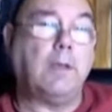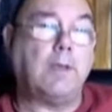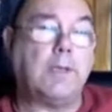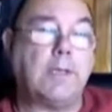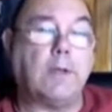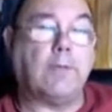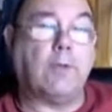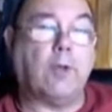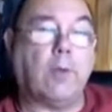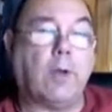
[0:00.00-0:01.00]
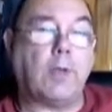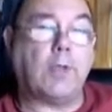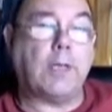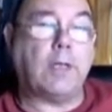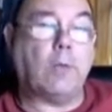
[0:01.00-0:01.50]
single floor box,
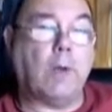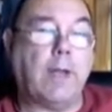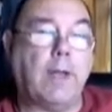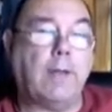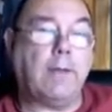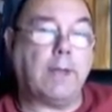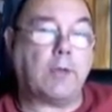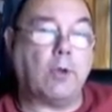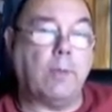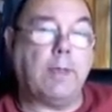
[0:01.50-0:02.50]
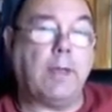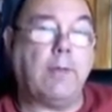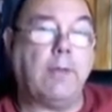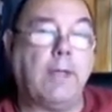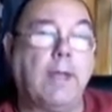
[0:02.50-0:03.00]
single wire, that's coming
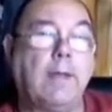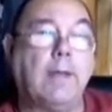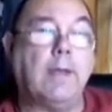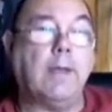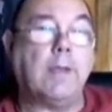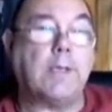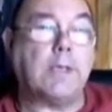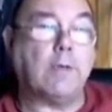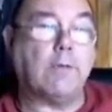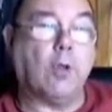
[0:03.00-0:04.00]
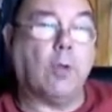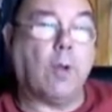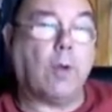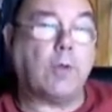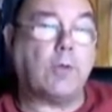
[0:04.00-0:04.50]
down there, single floor
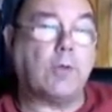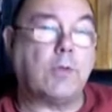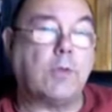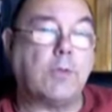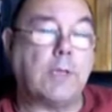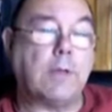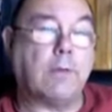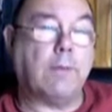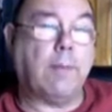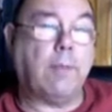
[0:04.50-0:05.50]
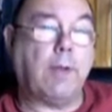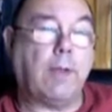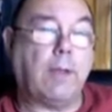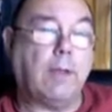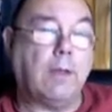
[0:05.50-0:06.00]
box, single
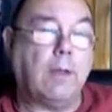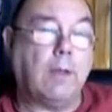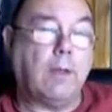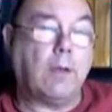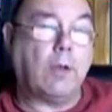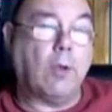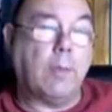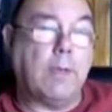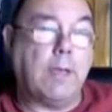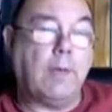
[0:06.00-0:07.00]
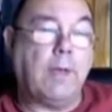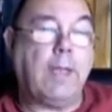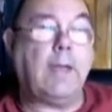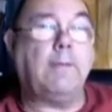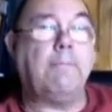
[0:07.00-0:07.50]
fabric, coming down
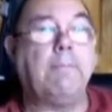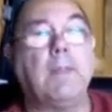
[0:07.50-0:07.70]
here,